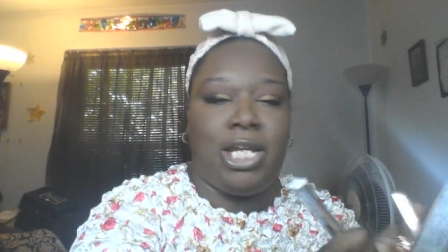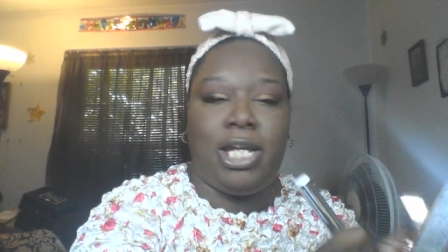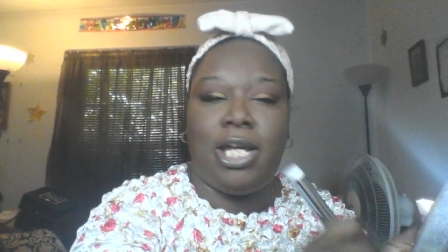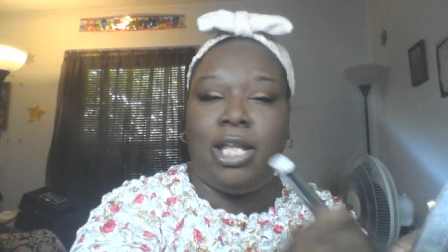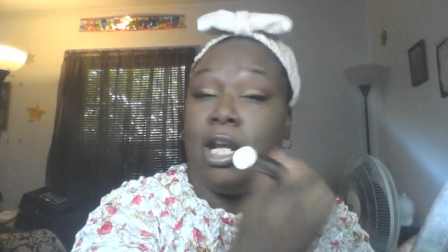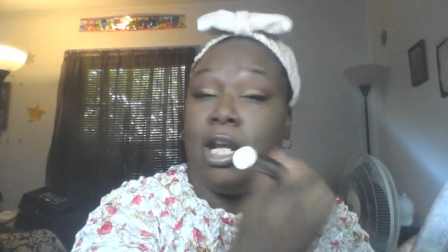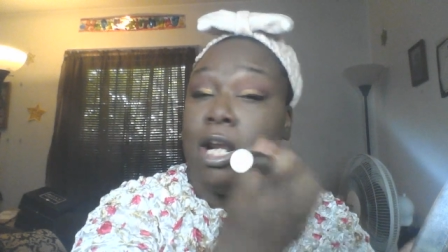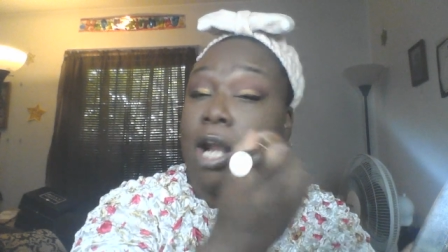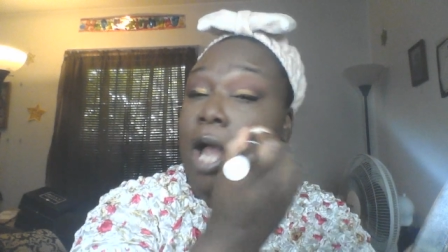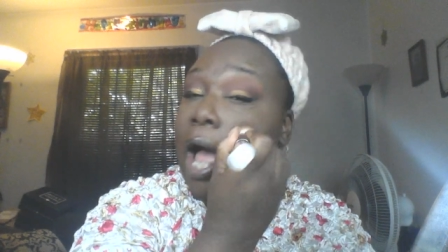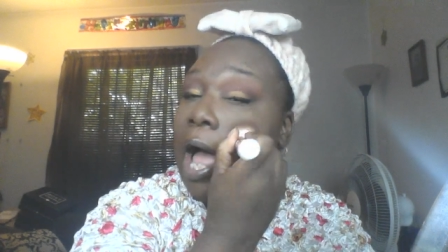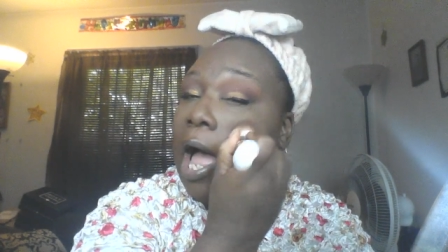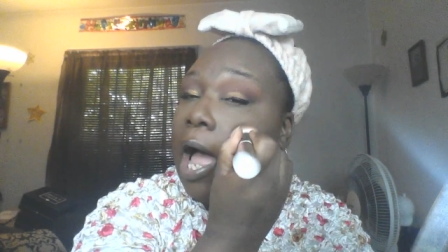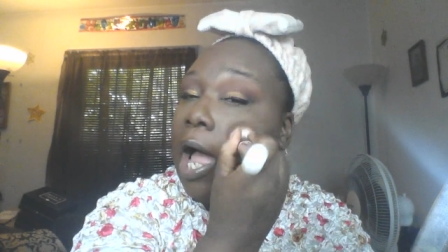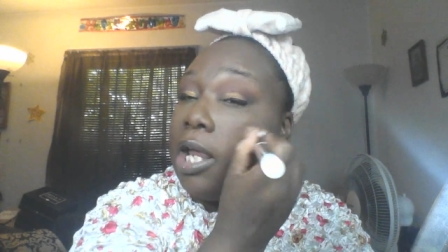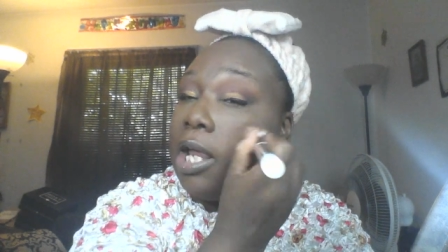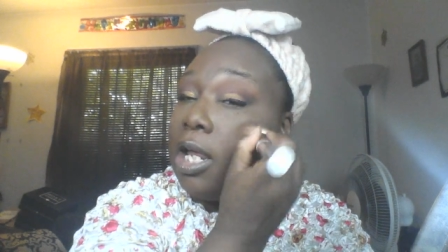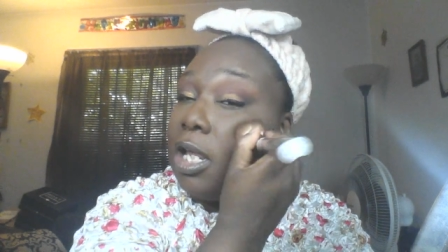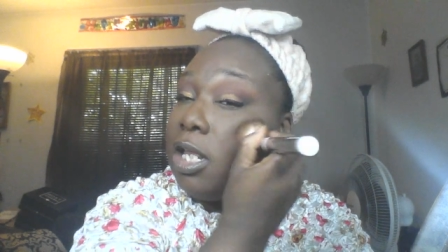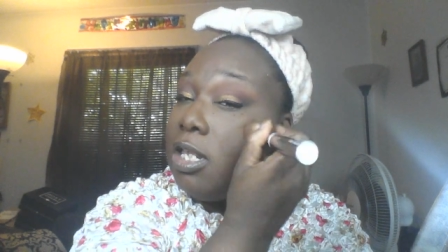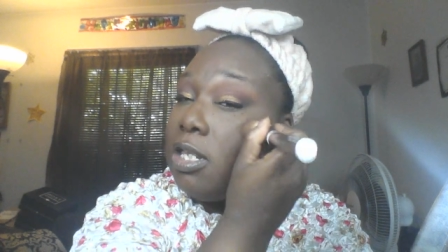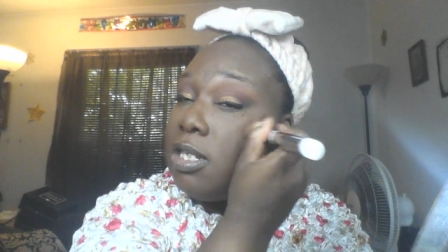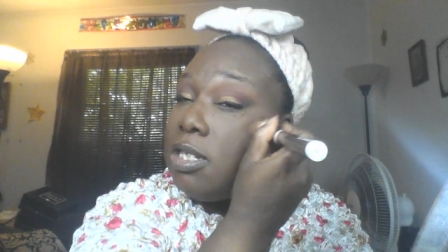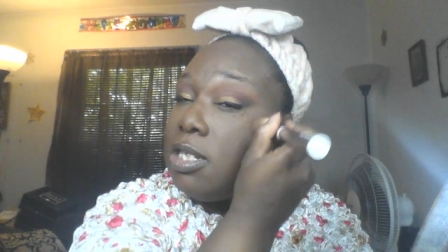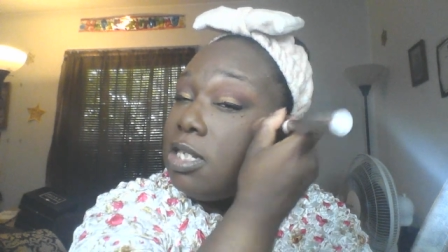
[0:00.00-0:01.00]
under the eye
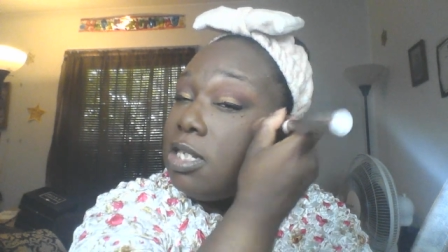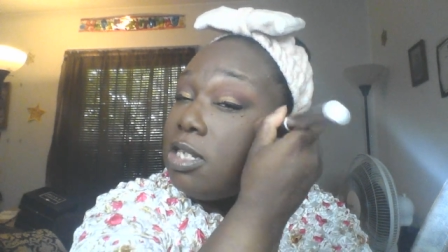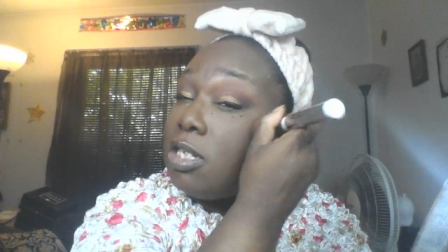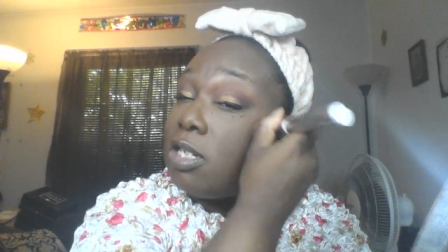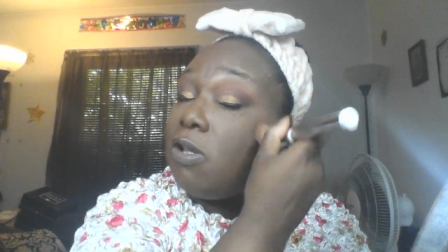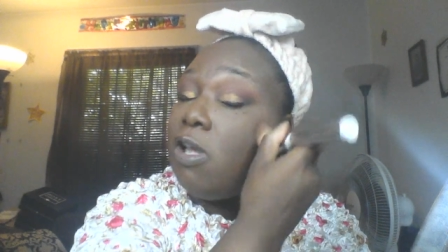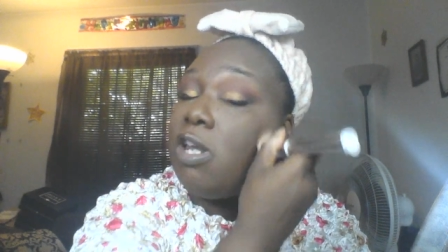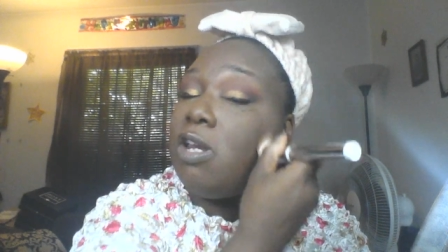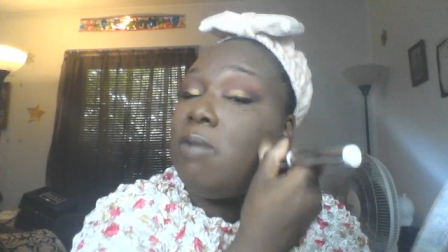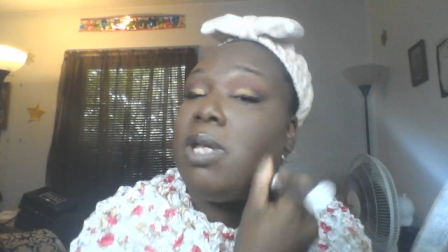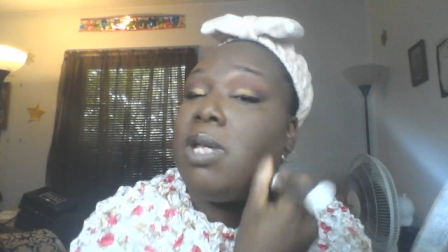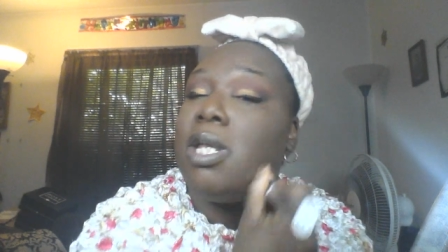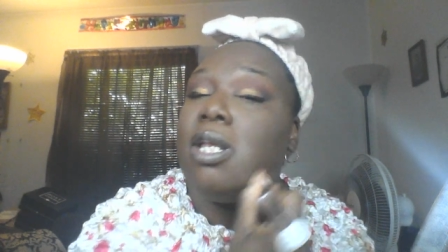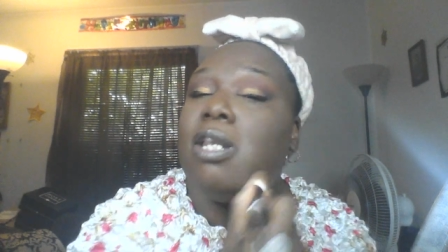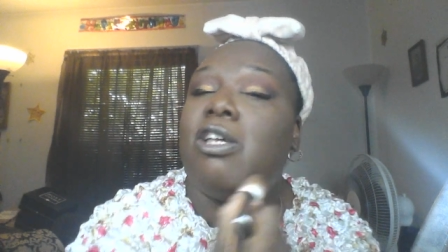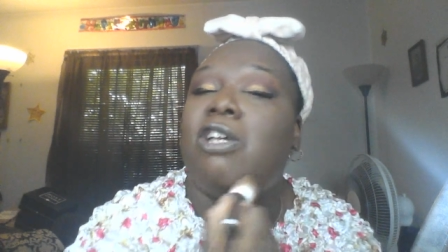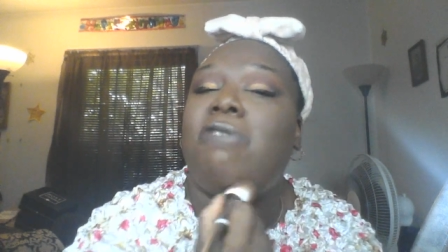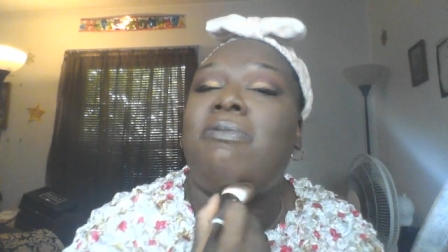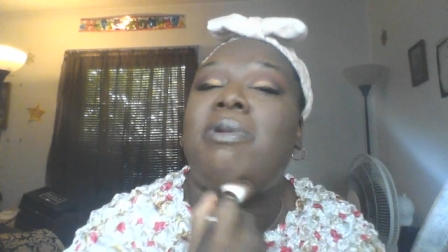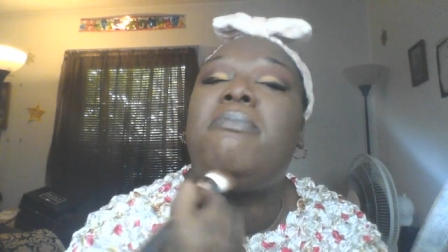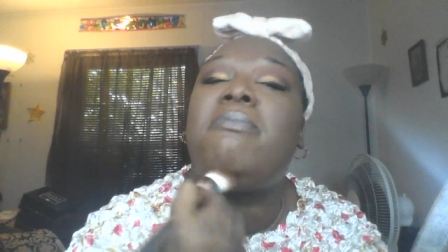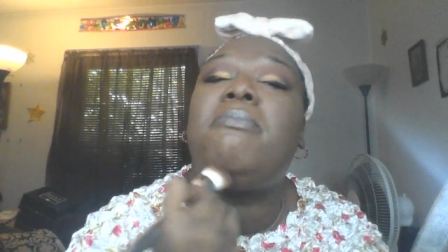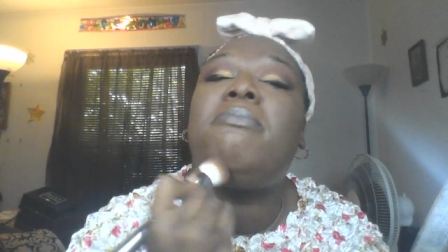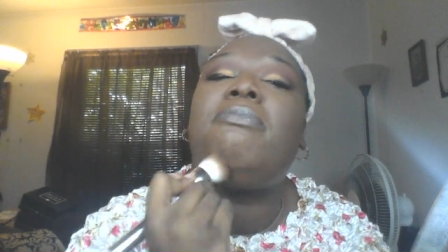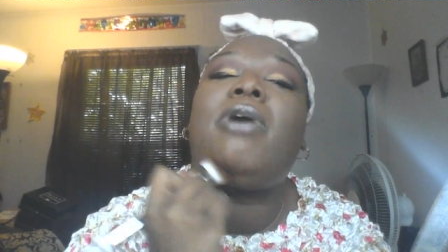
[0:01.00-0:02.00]
because it's going to be a little
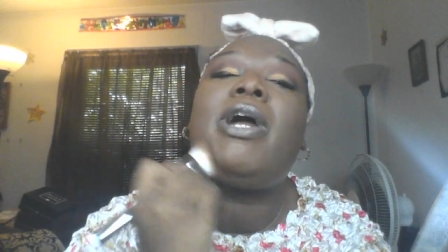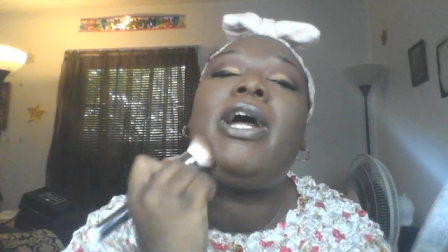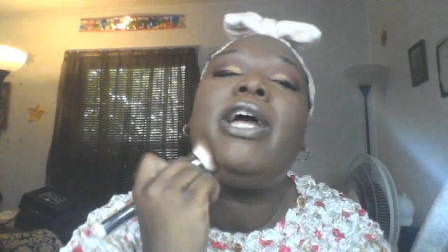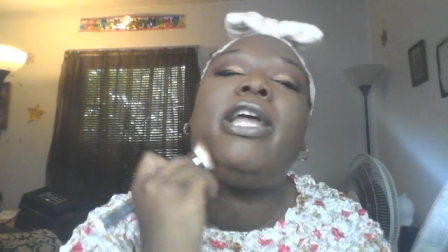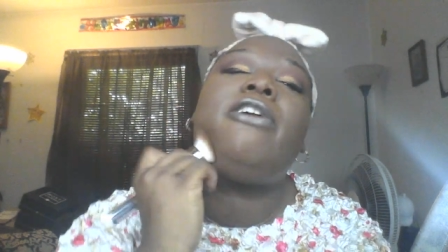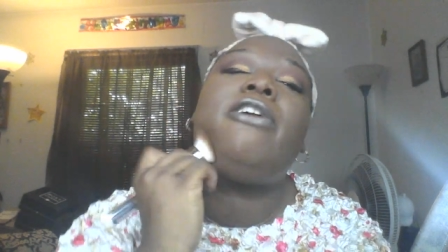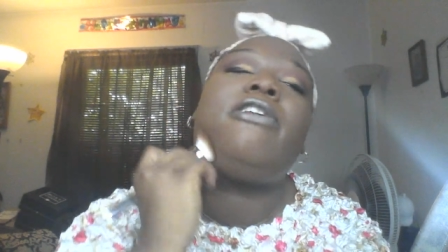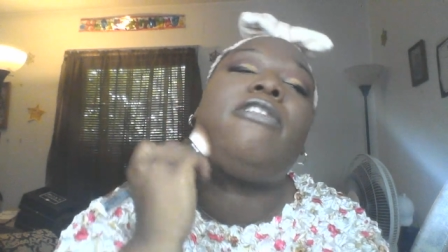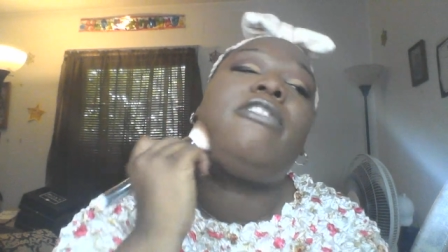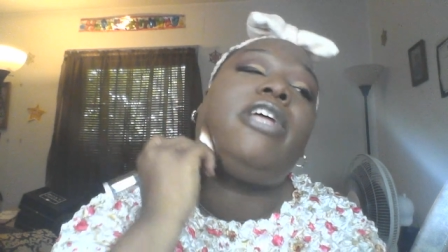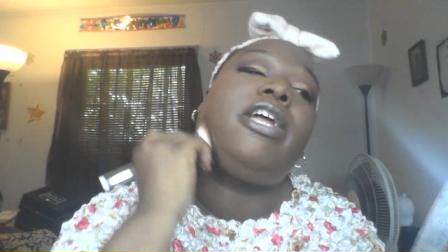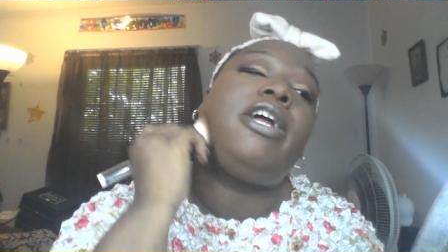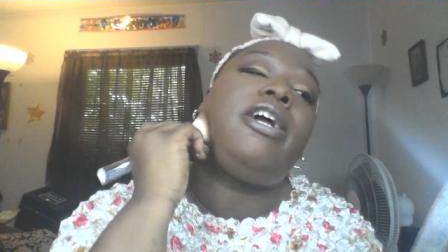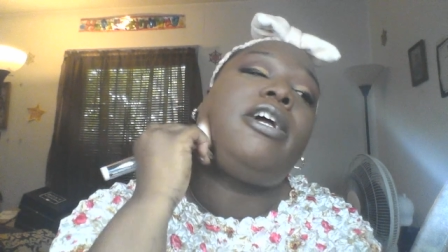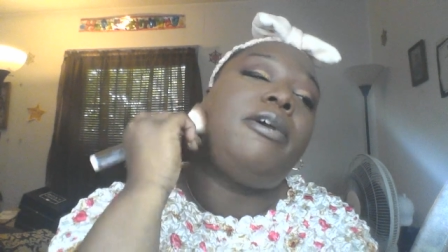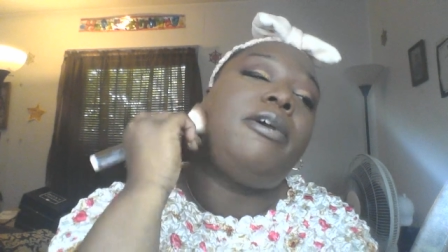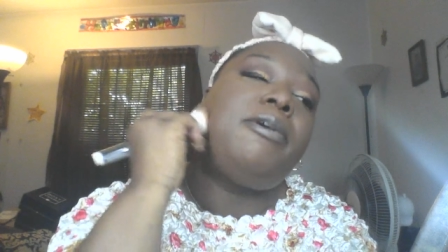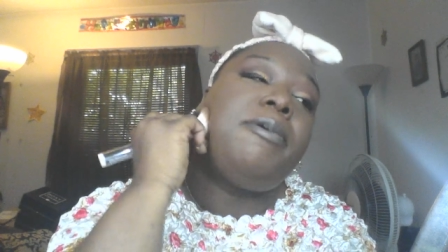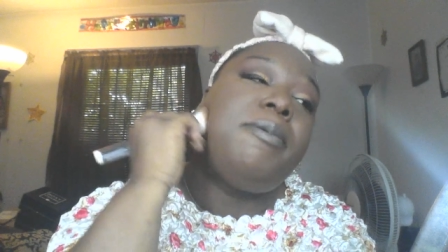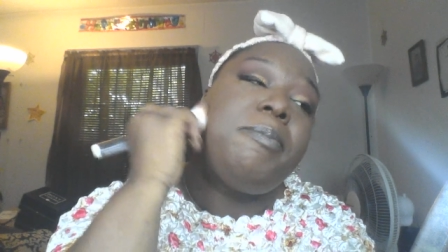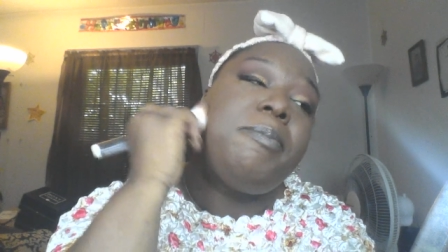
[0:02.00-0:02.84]
bit brighter there.